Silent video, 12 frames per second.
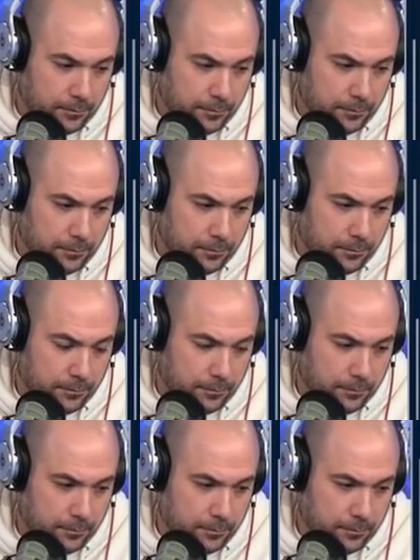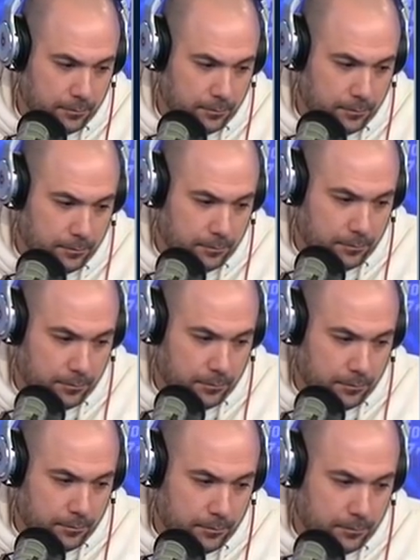
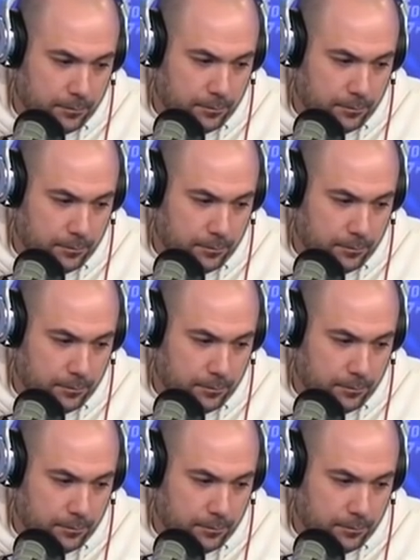No words are spoken by the person on screen.